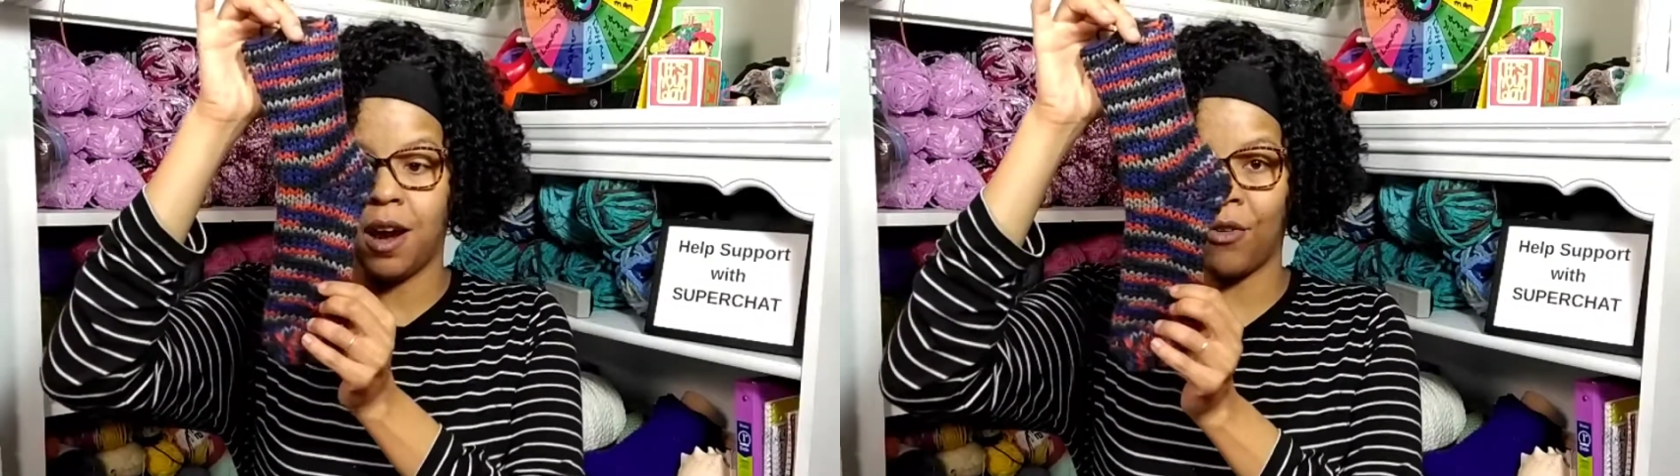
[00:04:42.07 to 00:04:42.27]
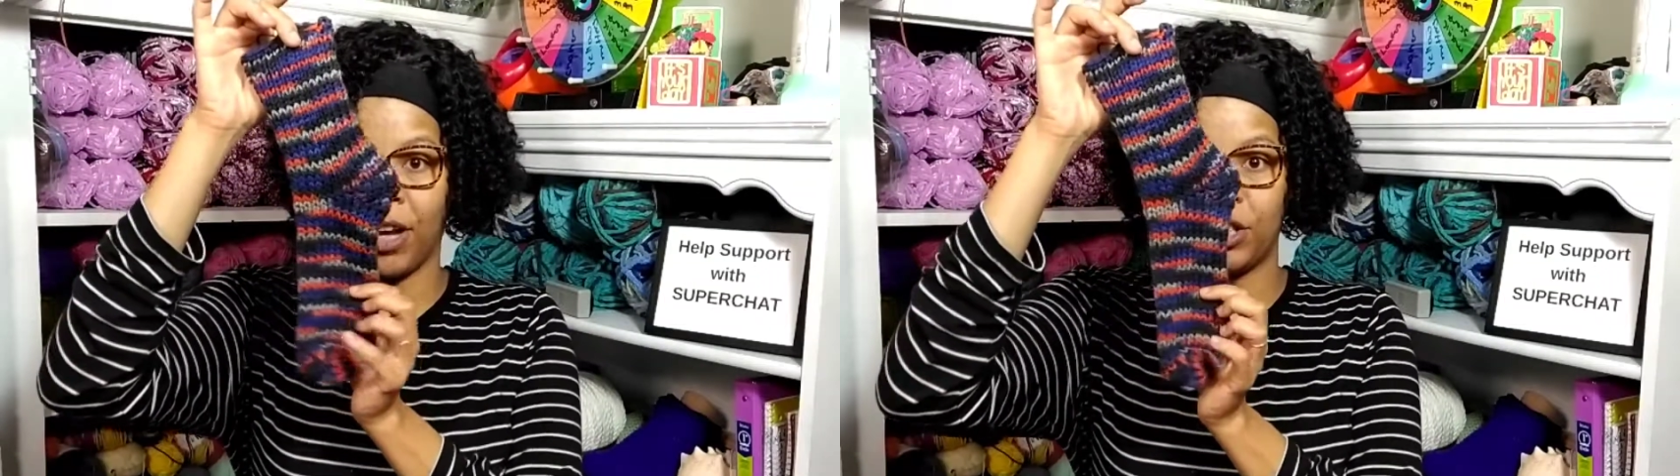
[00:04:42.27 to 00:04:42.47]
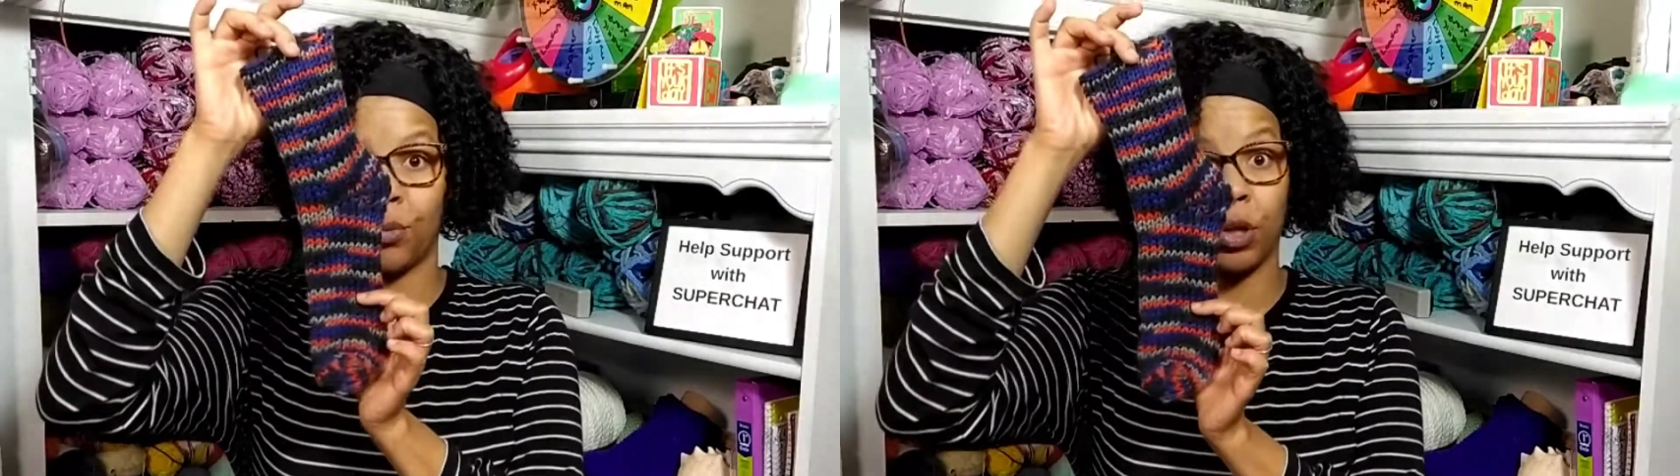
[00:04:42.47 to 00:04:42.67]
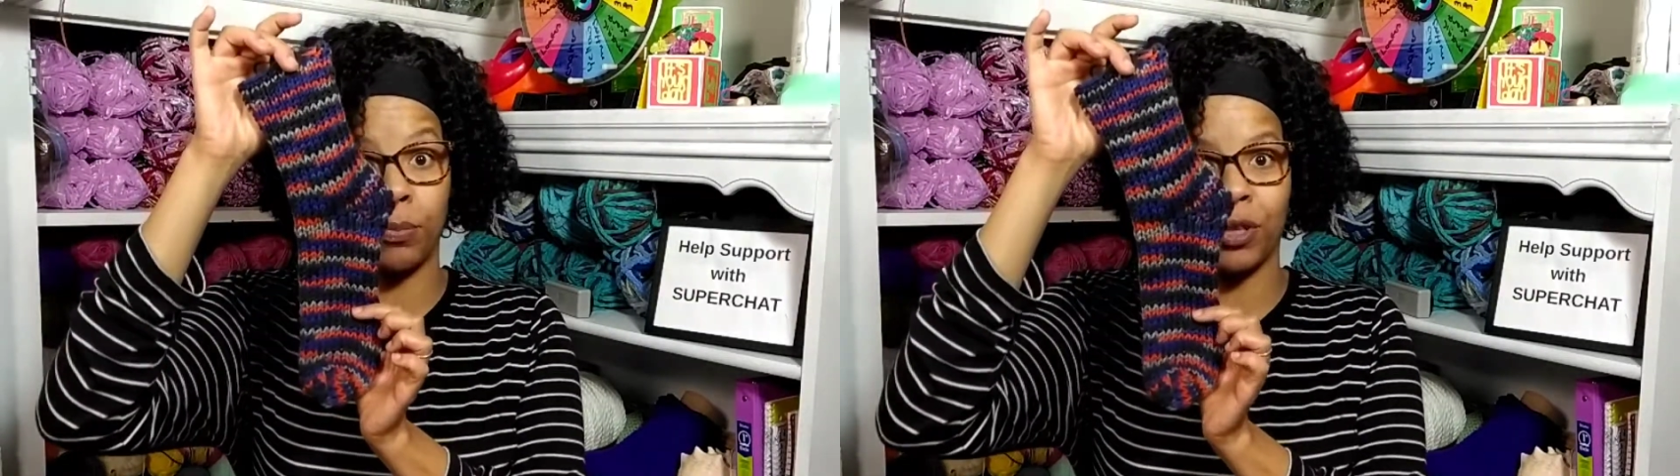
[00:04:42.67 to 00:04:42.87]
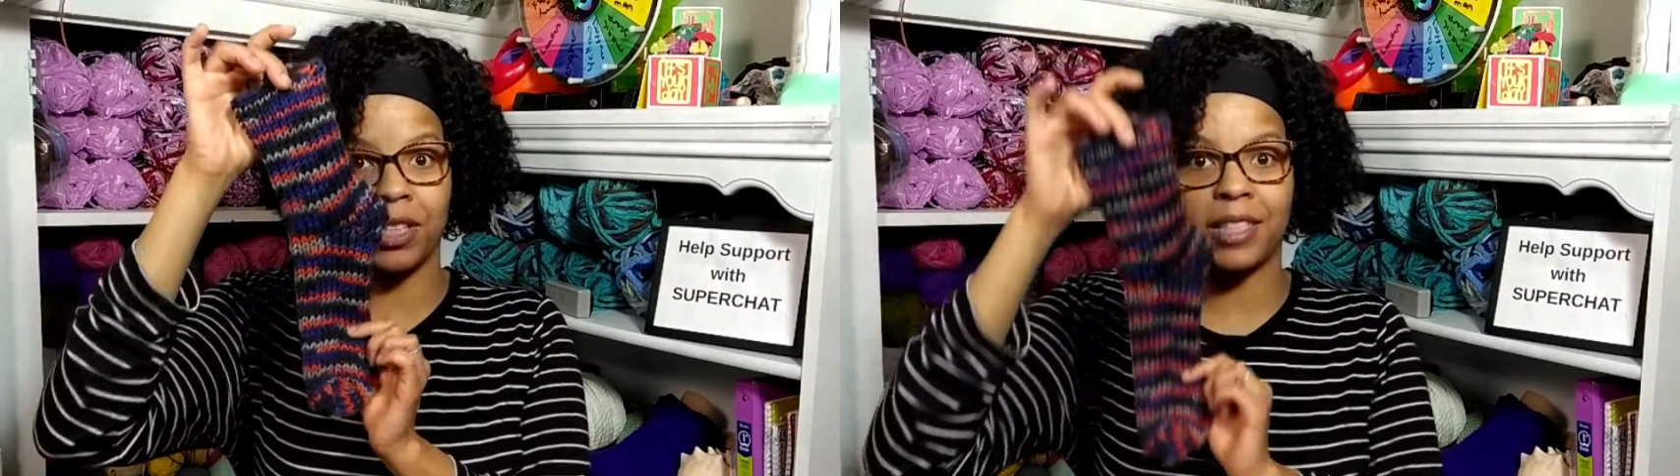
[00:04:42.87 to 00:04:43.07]
All right, so we're going to
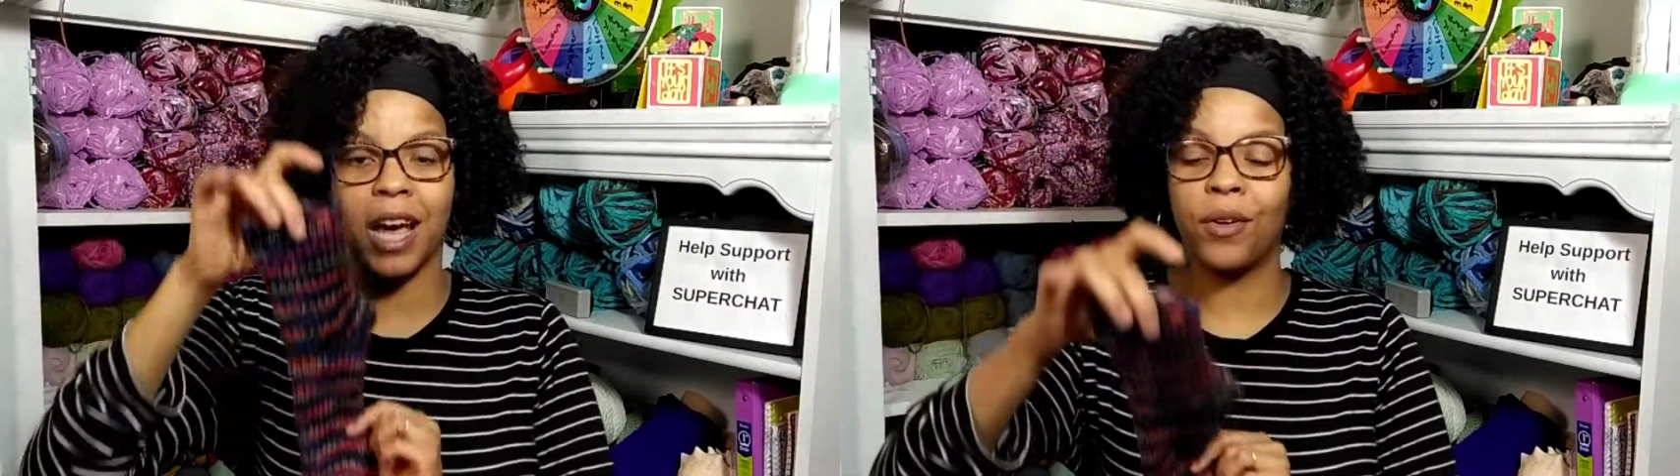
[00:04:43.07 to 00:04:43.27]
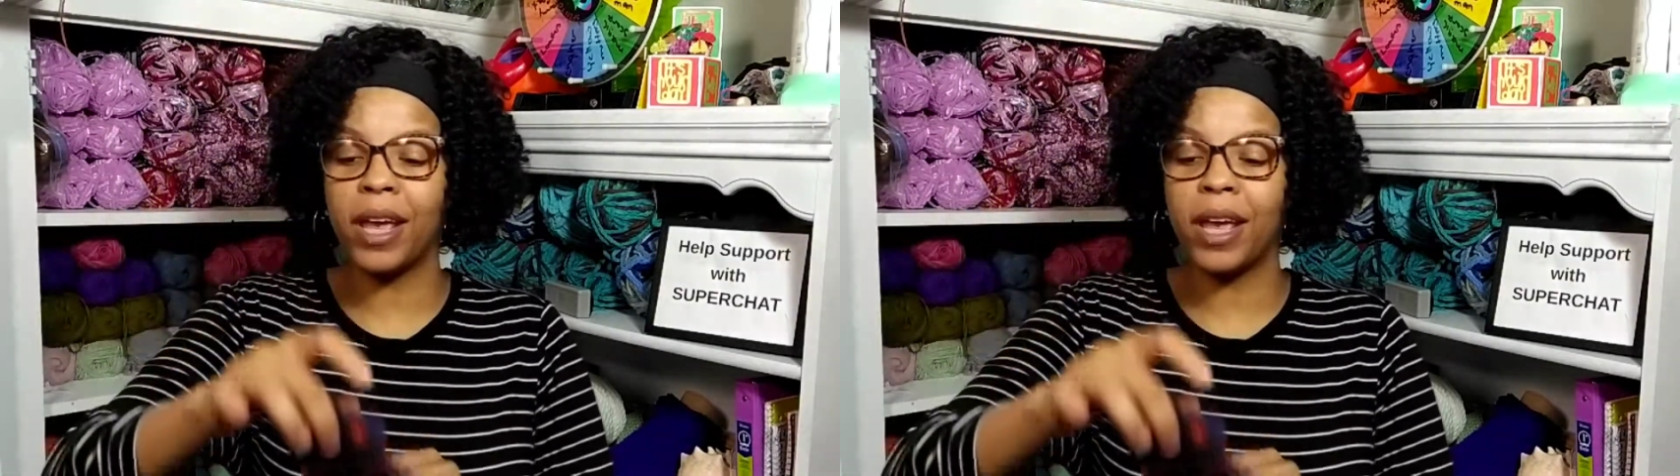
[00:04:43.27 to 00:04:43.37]
put this down